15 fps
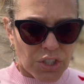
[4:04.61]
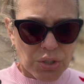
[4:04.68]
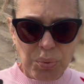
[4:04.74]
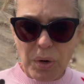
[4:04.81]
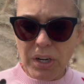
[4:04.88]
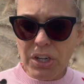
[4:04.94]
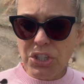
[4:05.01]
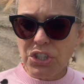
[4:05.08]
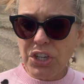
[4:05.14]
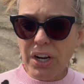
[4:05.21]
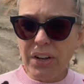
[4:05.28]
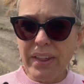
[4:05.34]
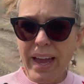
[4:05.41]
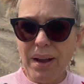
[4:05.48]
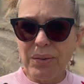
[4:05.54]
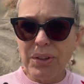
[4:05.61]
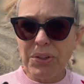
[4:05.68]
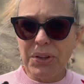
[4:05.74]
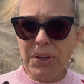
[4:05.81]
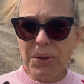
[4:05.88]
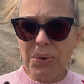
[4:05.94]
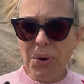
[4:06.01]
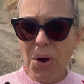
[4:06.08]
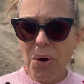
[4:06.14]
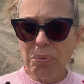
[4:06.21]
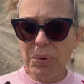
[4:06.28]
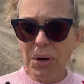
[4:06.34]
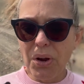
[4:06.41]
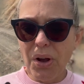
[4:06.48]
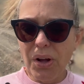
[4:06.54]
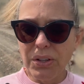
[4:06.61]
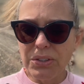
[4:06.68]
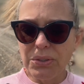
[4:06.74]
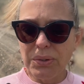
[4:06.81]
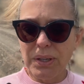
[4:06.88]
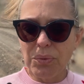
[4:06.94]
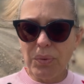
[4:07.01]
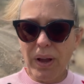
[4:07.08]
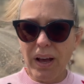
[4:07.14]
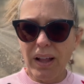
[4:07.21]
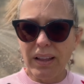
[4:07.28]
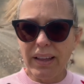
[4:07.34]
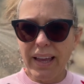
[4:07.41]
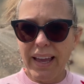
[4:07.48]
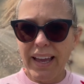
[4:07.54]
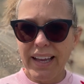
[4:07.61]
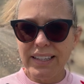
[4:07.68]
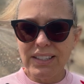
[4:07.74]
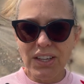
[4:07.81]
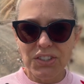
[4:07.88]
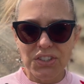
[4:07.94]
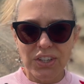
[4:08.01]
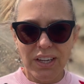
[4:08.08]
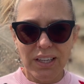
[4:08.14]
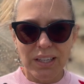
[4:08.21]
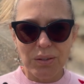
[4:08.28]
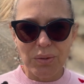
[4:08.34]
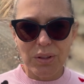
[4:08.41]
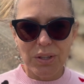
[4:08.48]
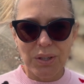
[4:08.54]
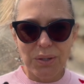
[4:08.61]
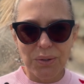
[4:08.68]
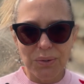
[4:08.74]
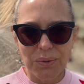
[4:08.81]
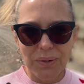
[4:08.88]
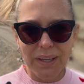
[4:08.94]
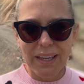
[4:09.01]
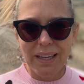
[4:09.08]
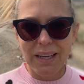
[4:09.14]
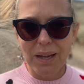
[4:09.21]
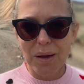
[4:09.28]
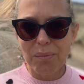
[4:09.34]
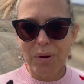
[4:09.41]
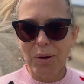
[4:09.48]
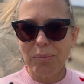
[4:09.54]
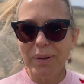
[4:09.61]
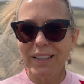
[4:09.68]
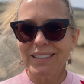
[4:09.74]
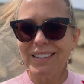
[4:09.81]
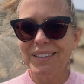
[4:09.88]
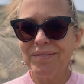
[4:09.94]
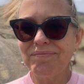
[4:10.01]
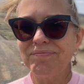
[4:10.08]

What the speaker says: just wanted to share that with you. Hope you're all doing well, and I'll check in with you in a moment.